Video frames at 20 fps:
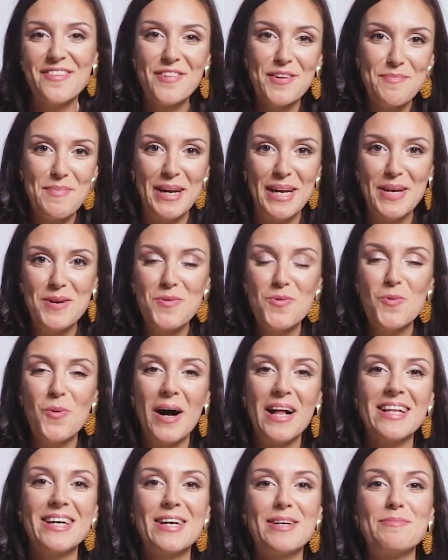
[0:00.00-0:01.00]
everybody,
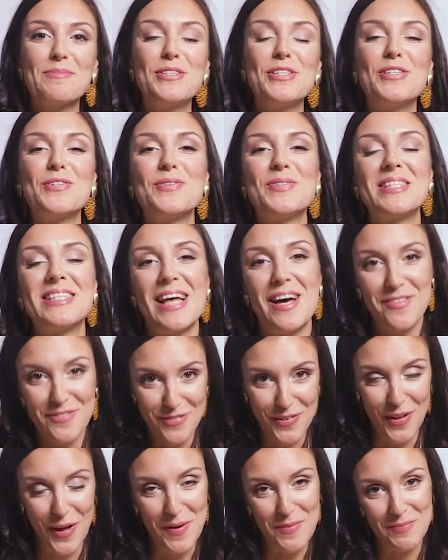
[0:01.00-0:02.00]
welcome to
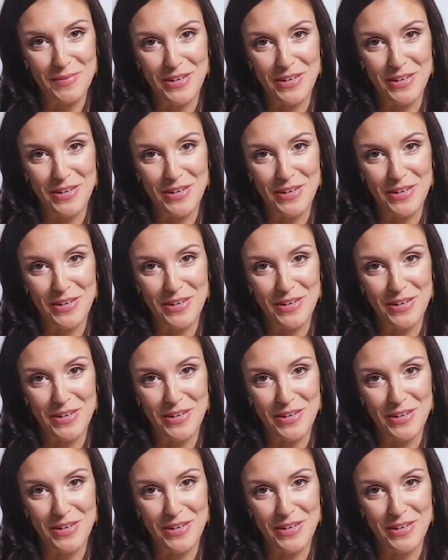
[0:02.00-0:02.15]
Zenfluent